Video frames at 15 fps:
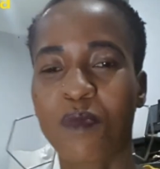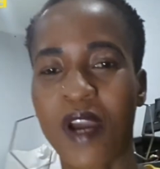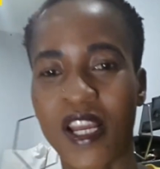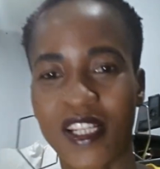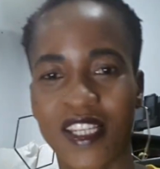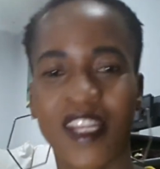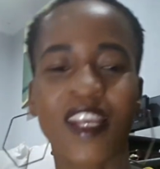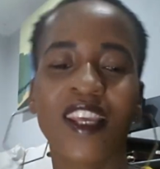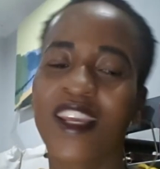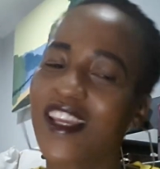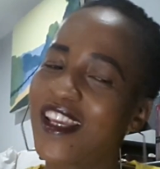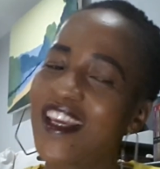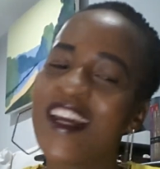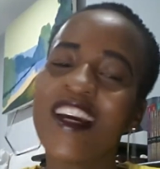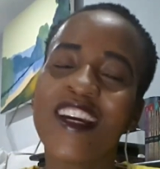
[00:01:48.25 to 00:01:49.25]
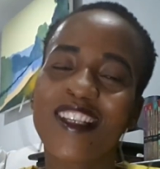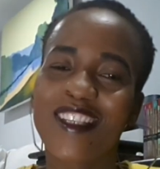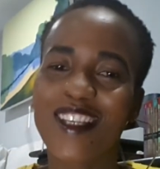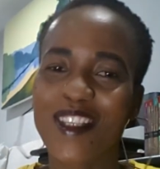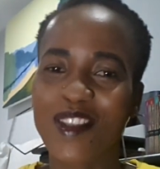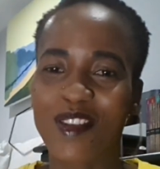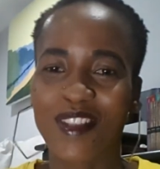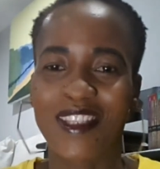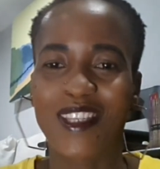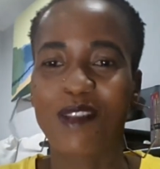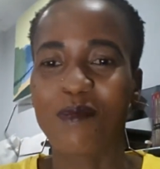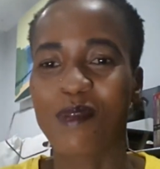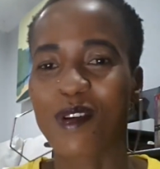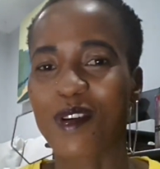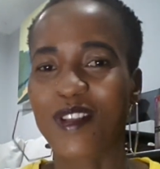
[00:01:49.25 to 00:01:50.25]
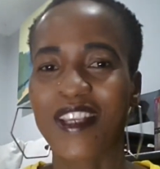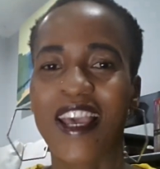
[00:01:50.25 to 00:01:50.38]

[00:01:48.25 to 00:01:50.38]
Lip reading: But things are changing because